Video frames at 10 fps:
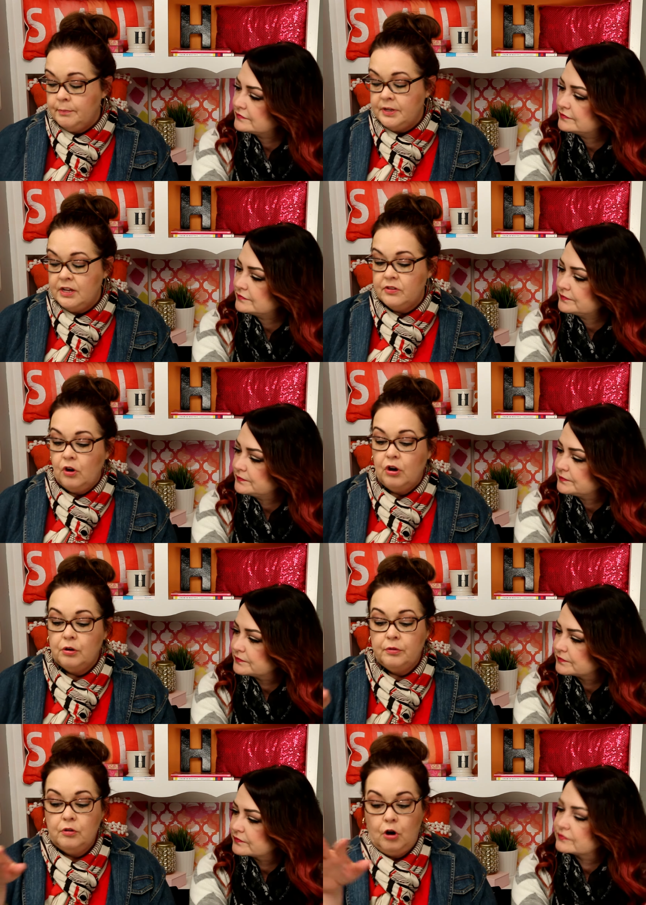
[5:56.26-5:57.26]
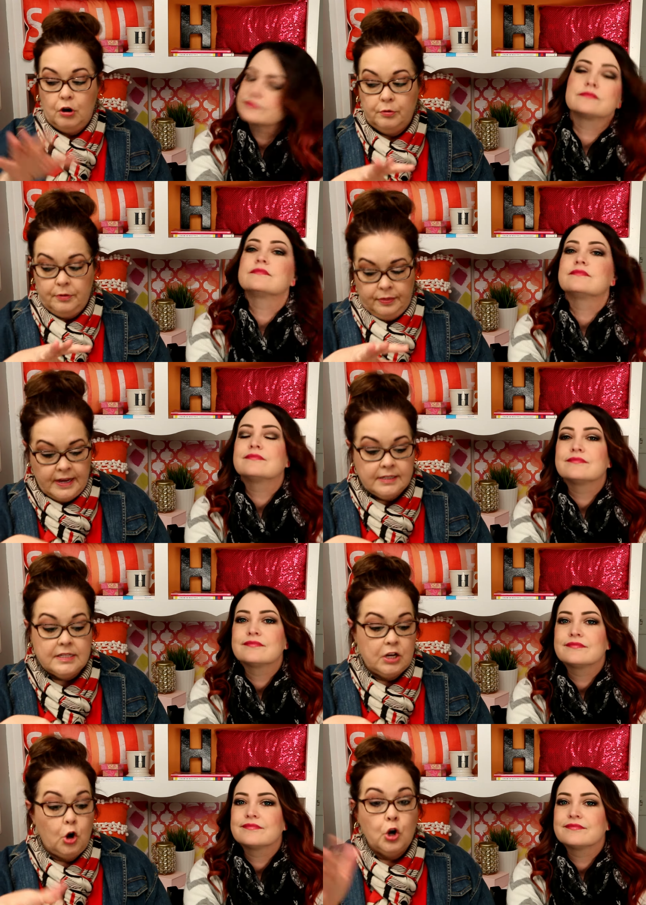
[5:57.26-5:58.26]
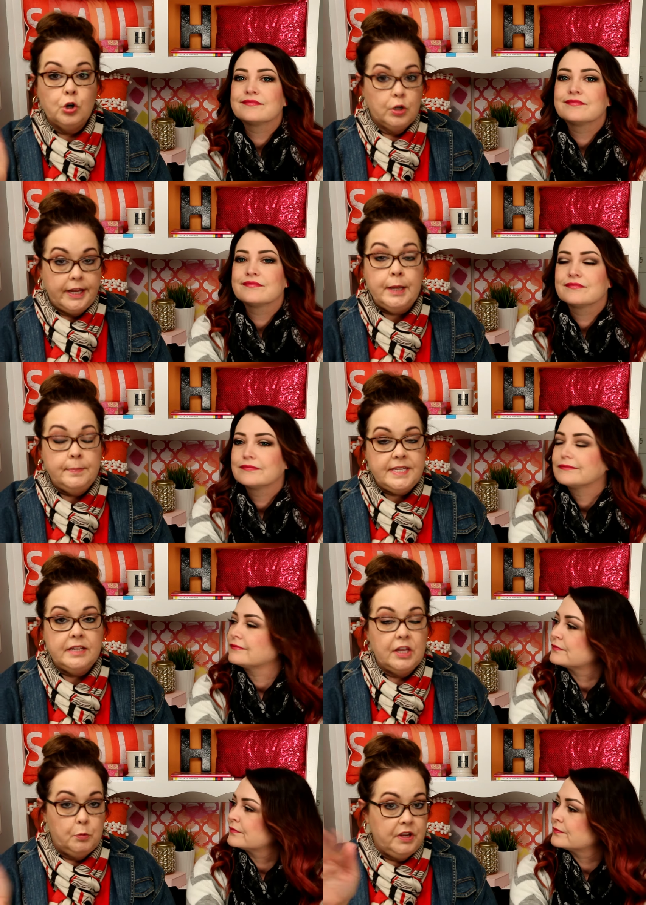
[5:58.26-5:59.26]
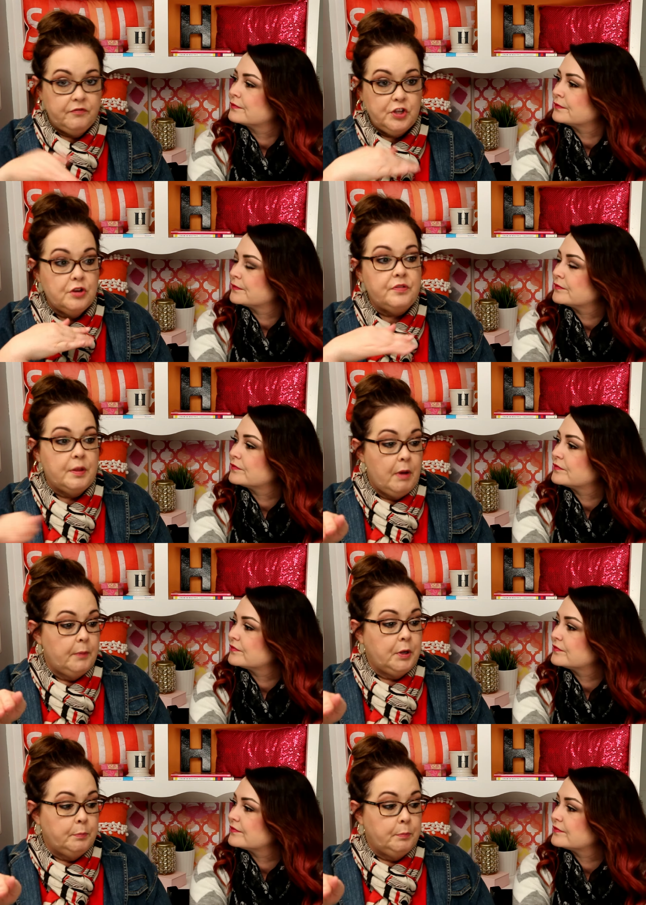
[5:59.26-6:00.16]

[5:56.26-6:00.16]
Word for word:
Speaker 1: empties are, are things that are empty. Like we've used them up